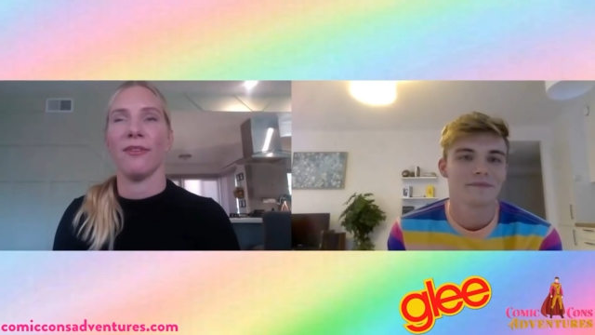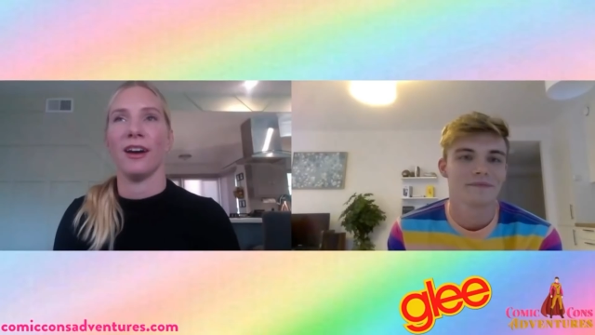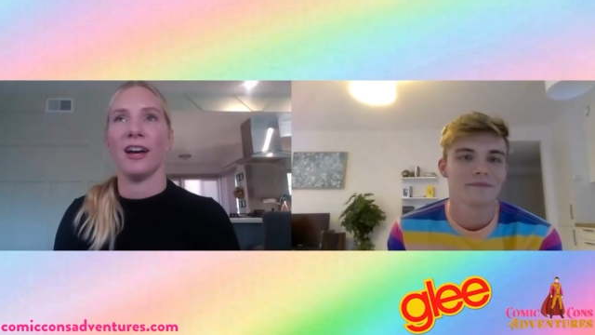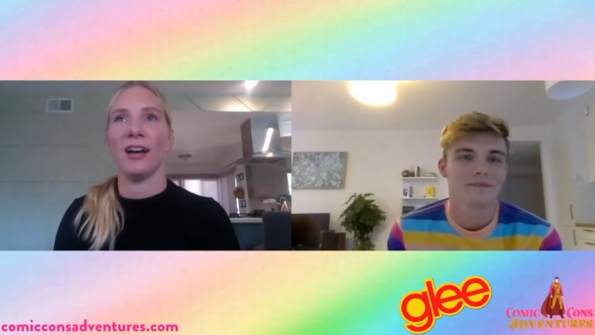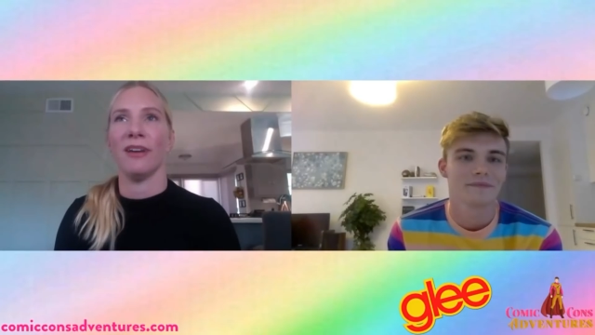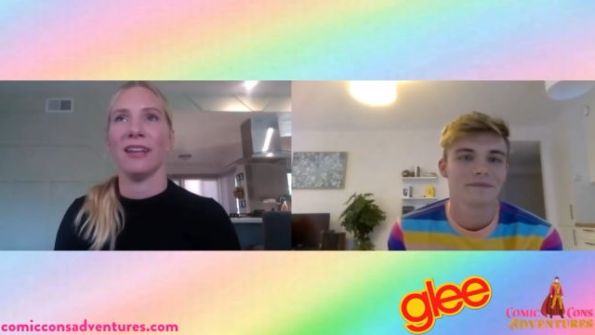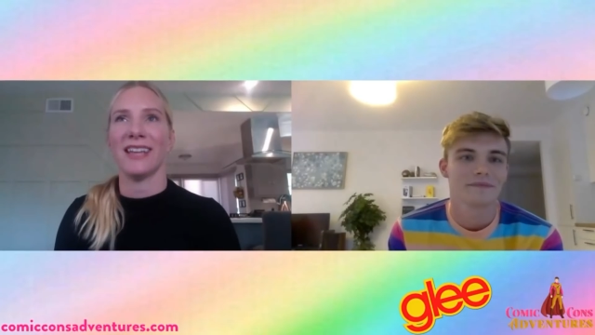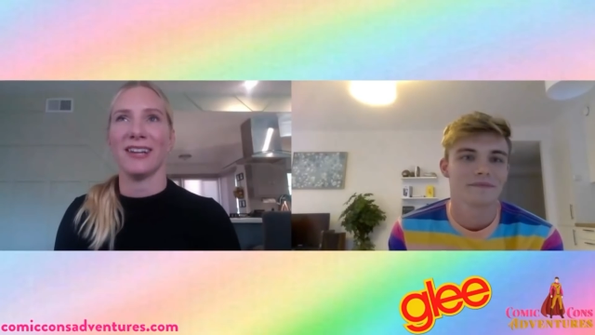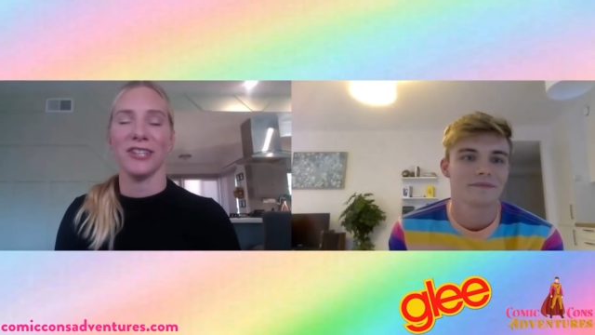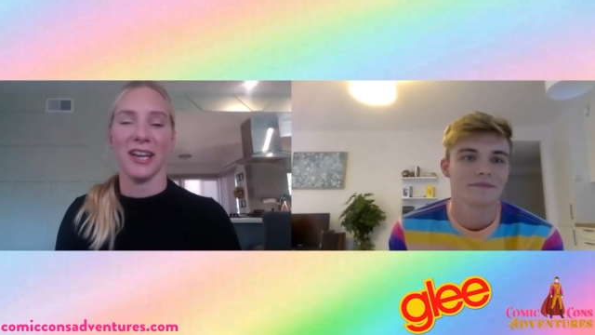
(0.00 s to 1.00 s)
Speaker 1: Um, it's
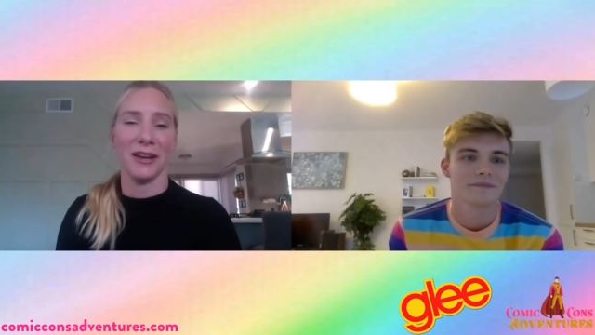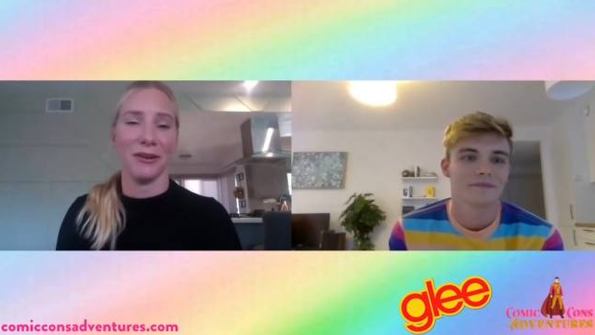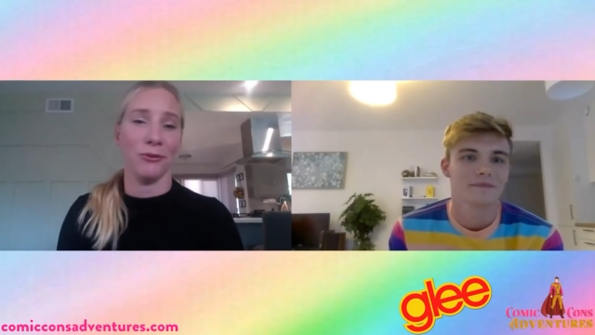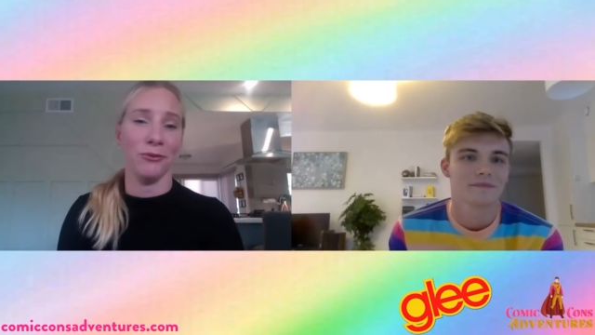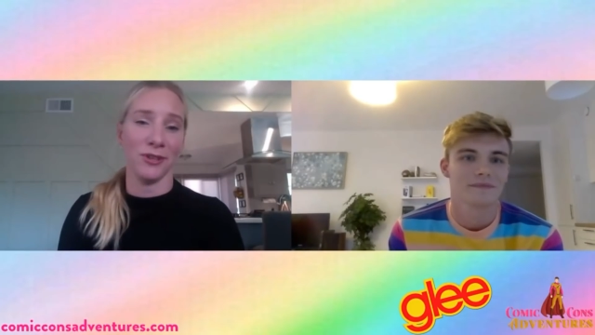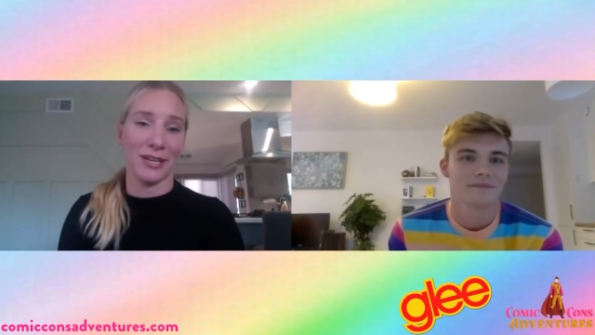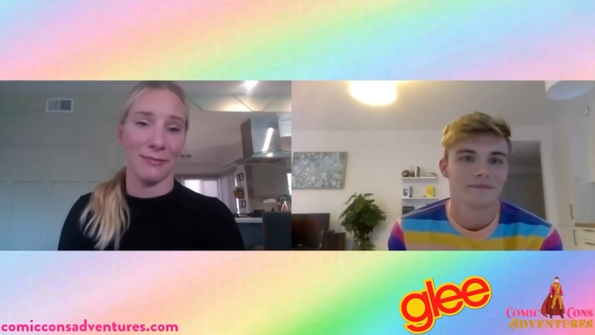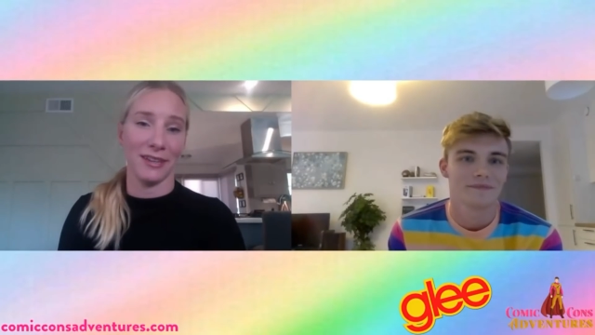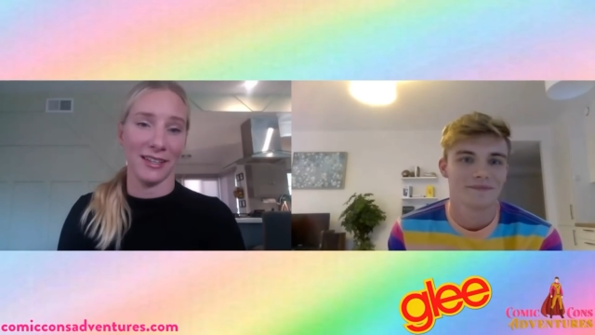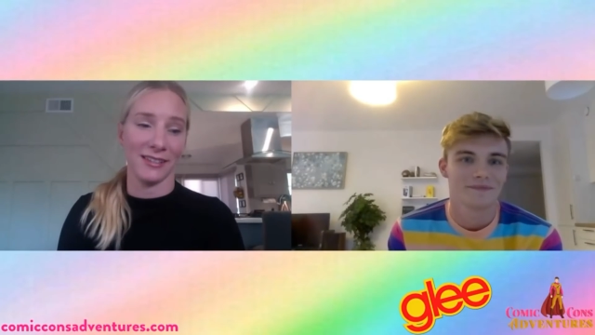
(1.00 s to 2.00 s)
actually kind of cool in a way
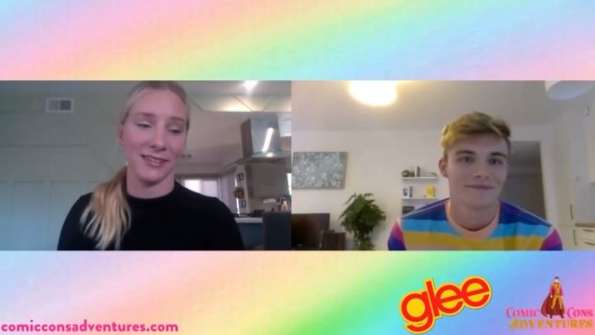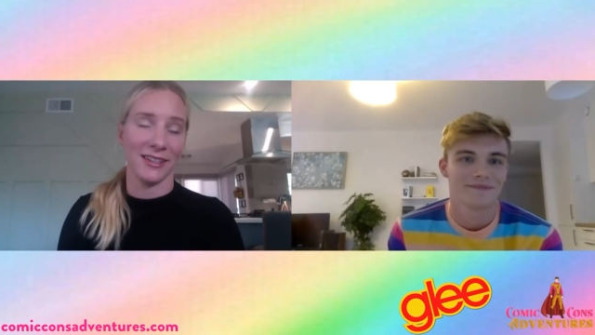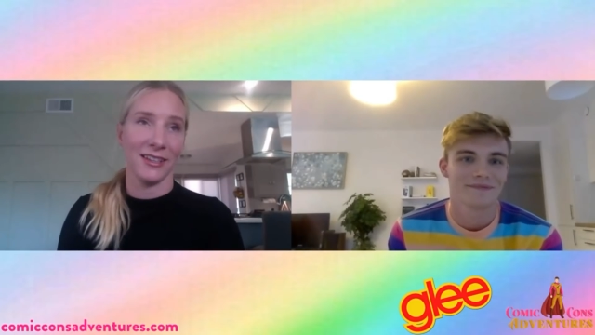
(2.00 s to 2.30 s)
because